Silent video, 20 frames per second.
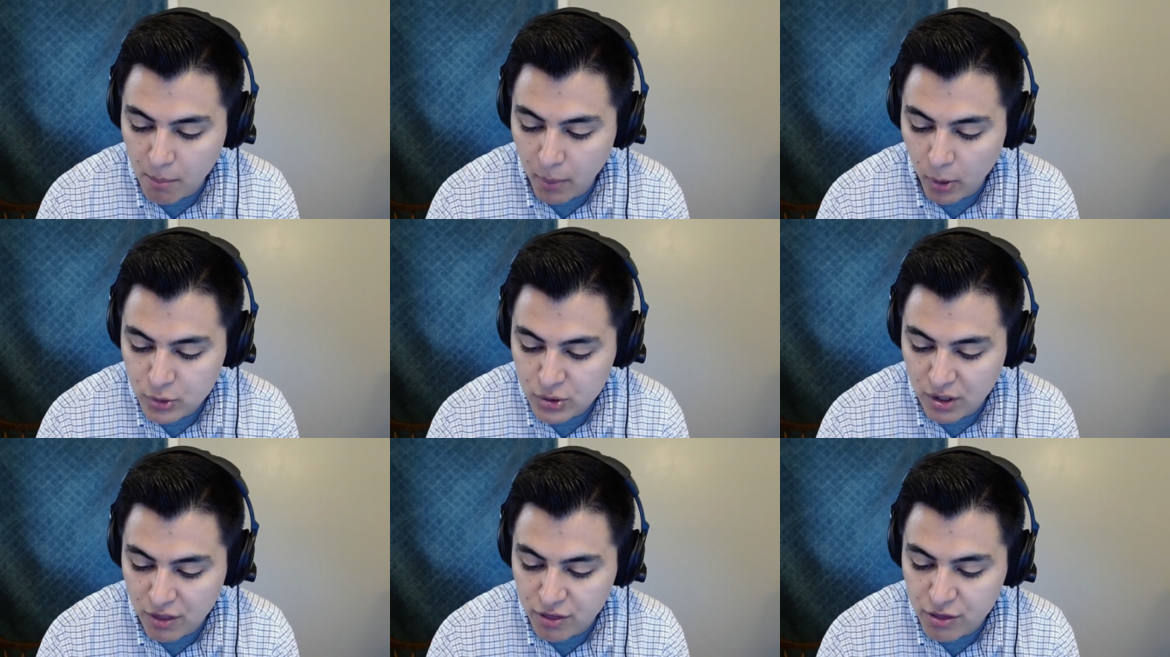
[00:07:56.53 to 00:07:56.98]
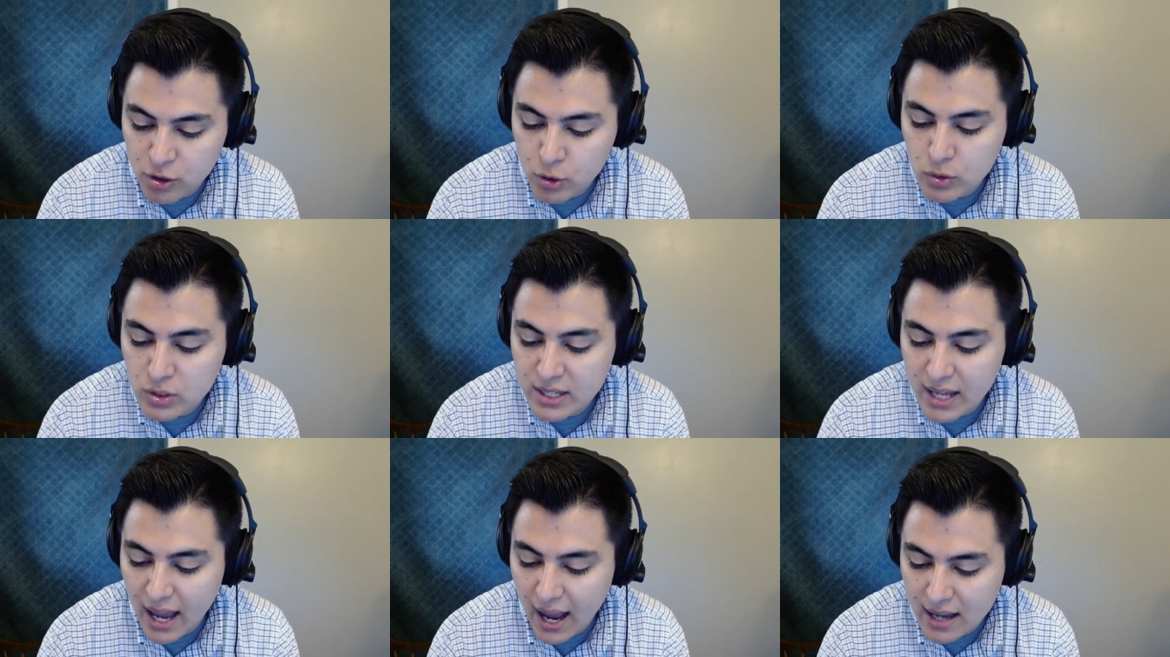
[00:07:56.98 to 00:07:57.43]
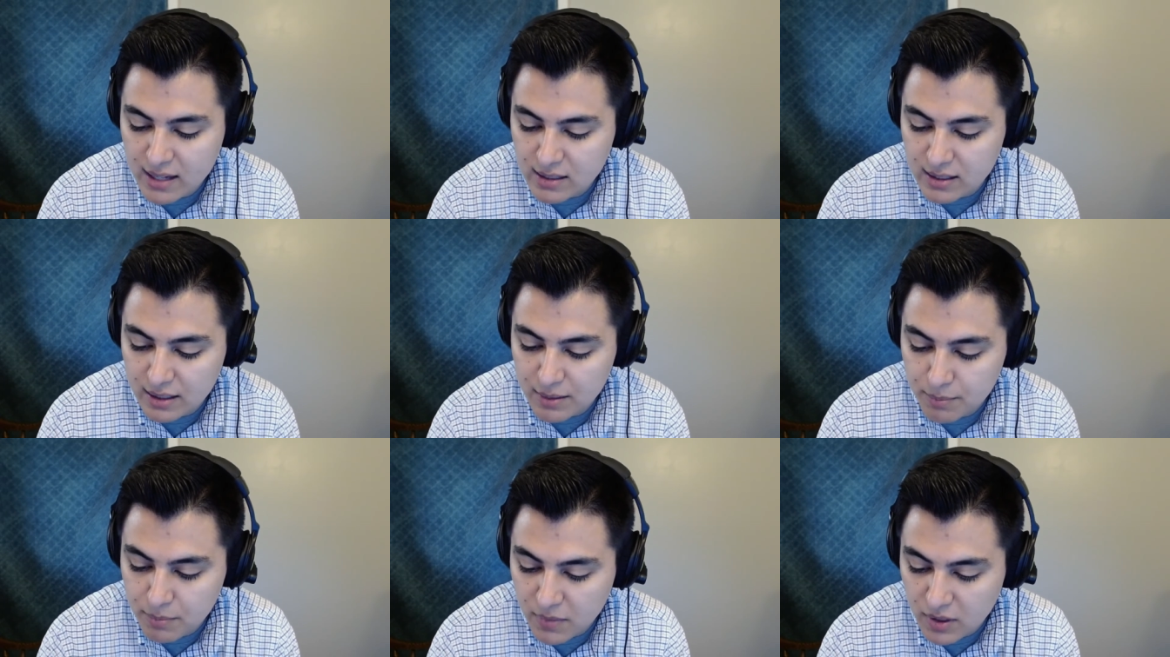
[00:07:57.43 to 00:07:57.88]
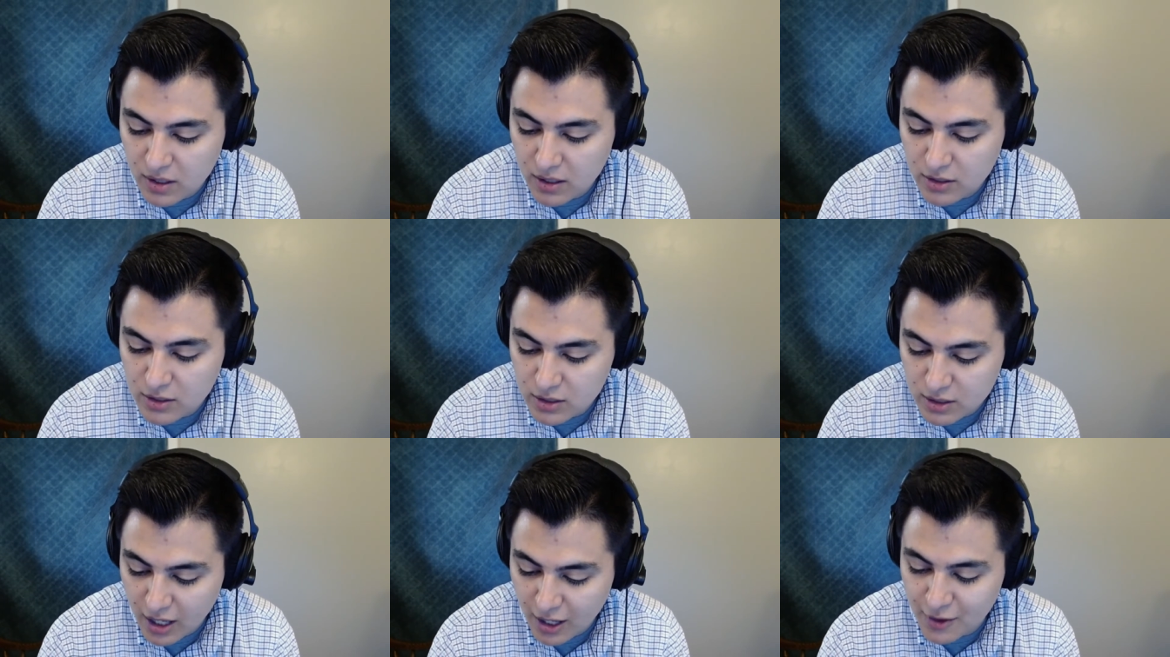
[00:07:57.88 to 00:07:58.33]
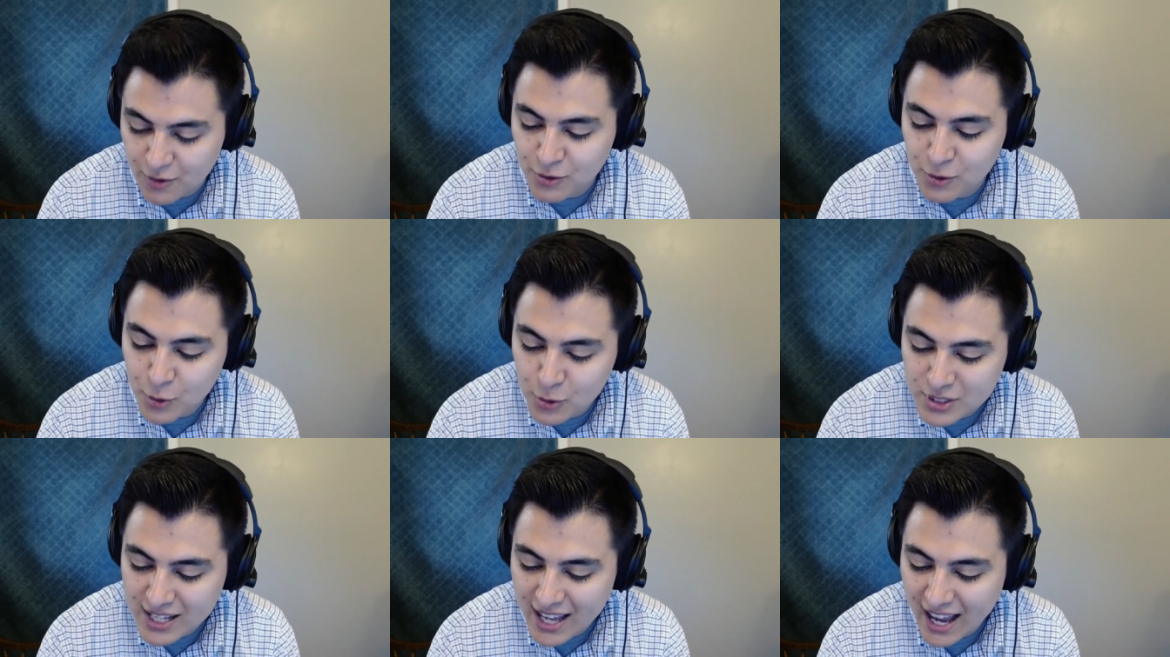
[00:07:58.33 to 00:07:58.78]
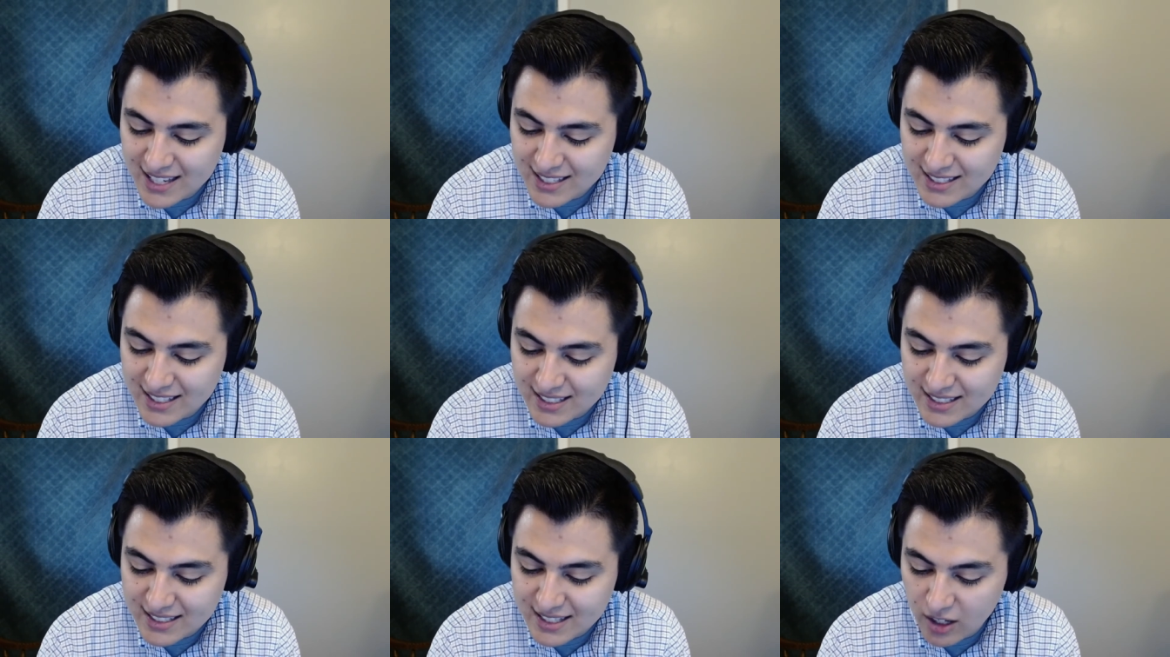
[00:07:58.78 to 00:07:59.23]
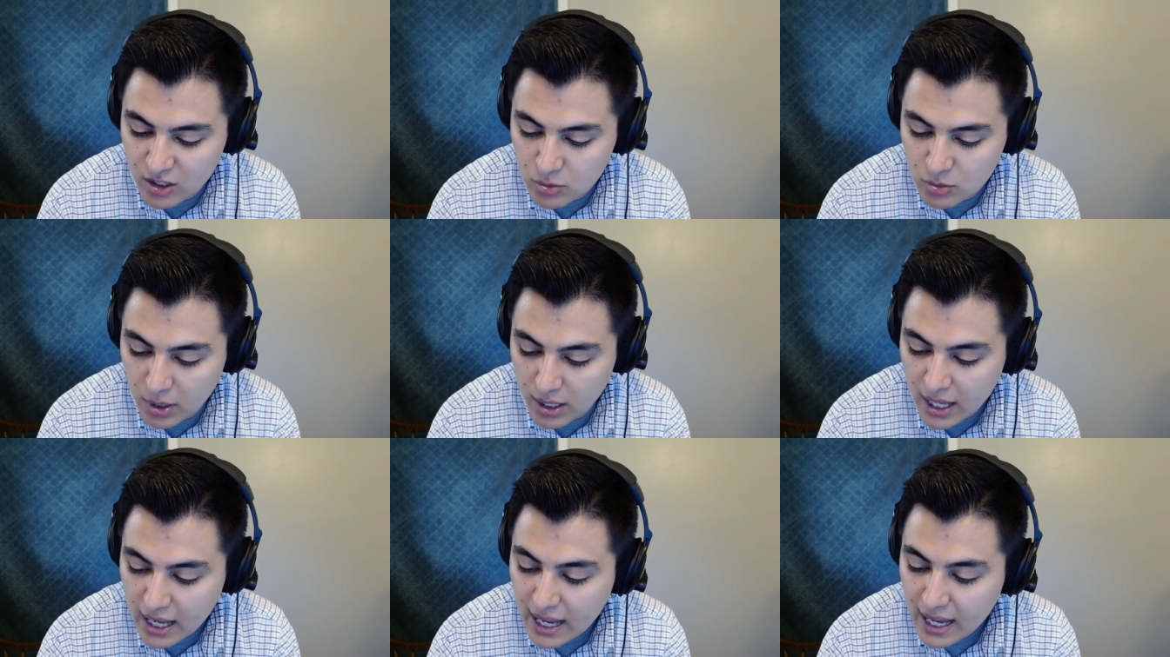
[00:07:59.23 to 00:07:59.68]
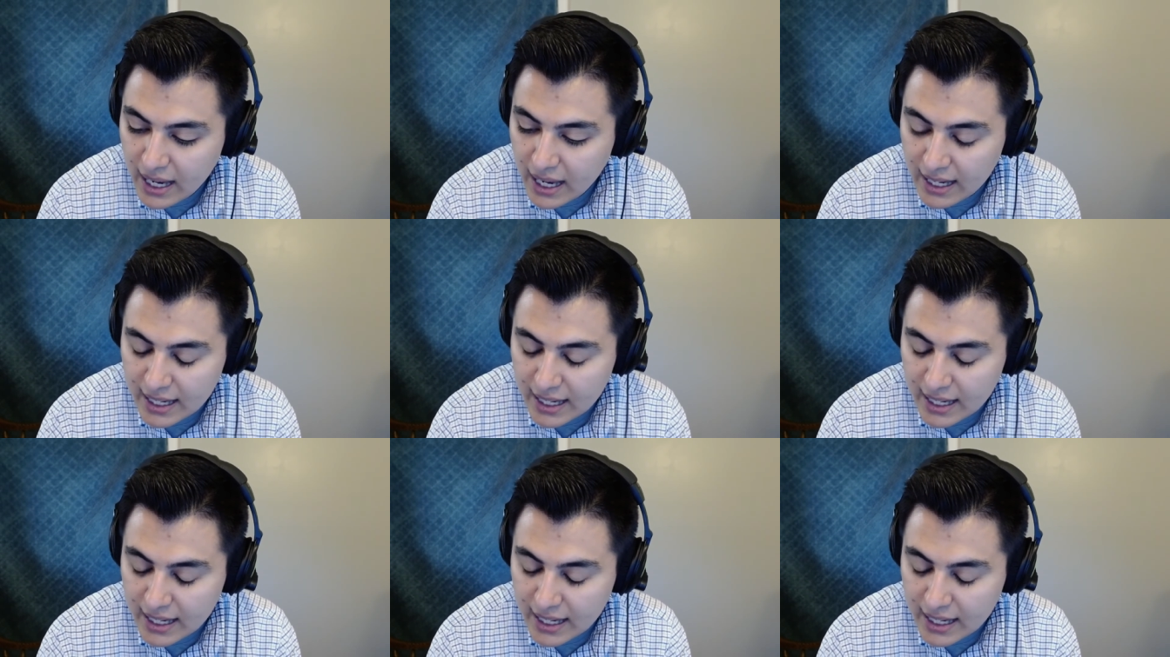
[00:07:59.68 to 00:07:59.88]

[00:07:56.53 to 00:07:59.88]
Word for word: most enthusiastic, enthusiastic salesman